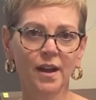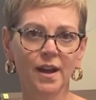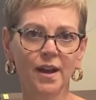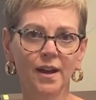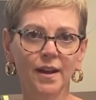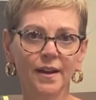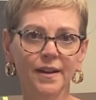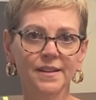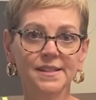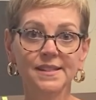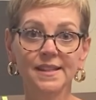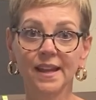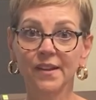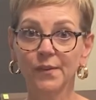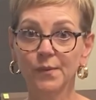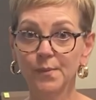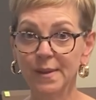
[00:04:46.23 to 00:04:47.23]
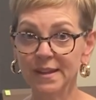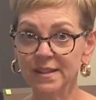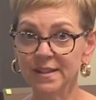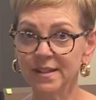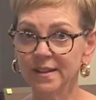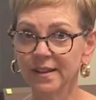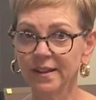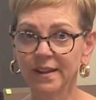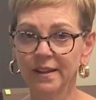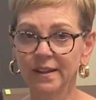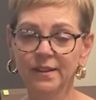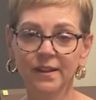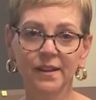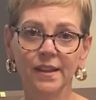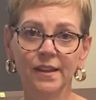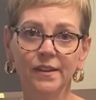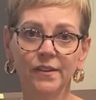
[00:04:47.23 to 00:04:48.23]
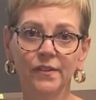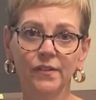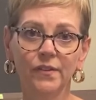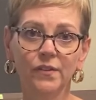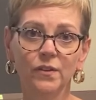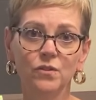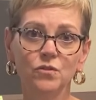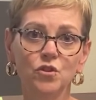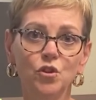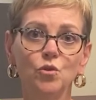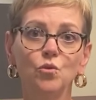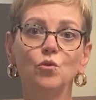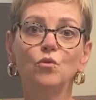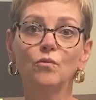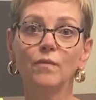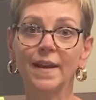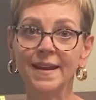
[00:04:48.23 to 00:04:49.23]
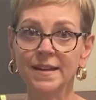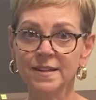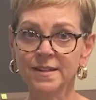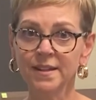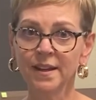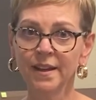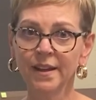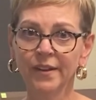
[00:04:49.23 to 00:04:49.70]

uh, assessment is too great.